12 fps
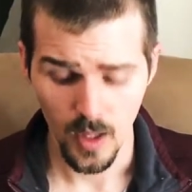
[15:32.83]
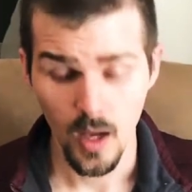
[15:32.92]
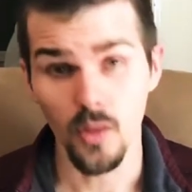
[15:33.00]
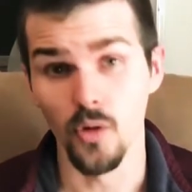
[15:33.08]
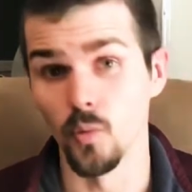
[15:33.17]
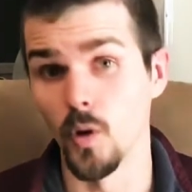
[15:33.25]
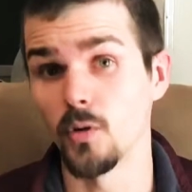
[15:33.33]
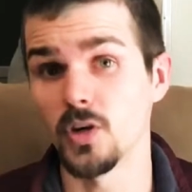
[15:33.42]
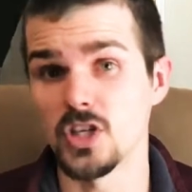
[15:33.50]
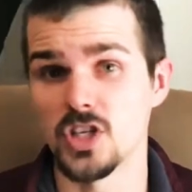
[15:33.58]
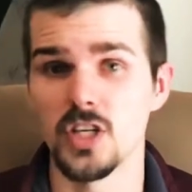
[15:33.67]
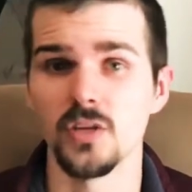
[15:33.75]
The Road to
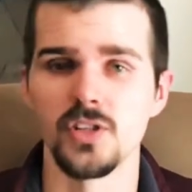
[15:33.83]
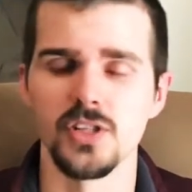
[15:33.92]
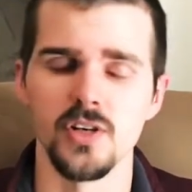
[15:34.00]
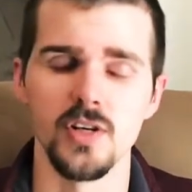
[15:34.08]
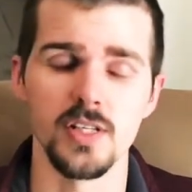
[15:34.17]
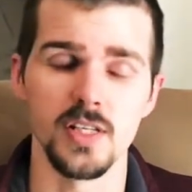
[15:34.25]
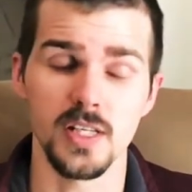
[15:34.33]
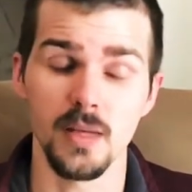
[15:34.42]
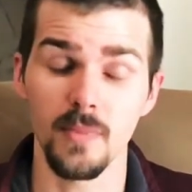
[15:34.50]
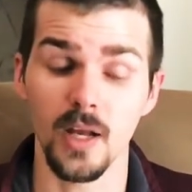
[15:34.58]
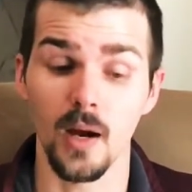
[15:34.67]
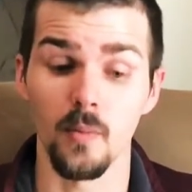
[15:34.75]
Shield series is
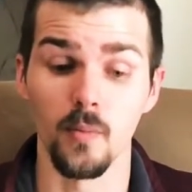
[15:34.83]
something I